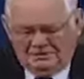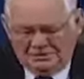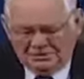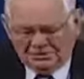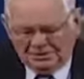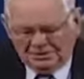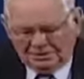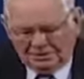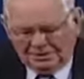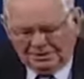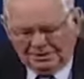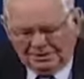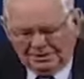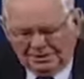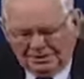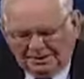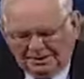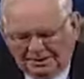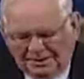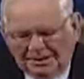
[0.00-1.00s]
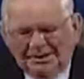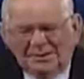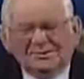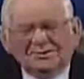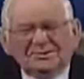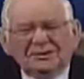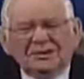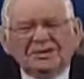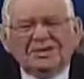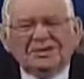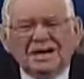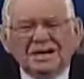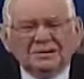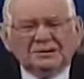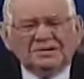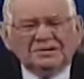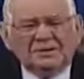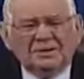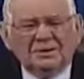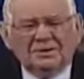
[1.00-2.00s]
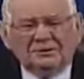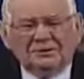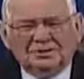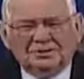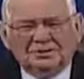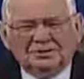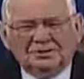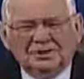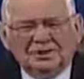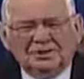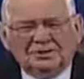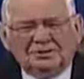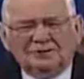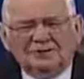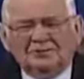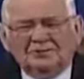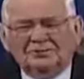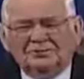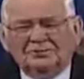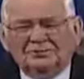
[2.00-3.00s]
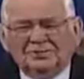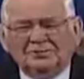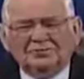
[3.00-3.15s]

verse 20, that He's against those that teach you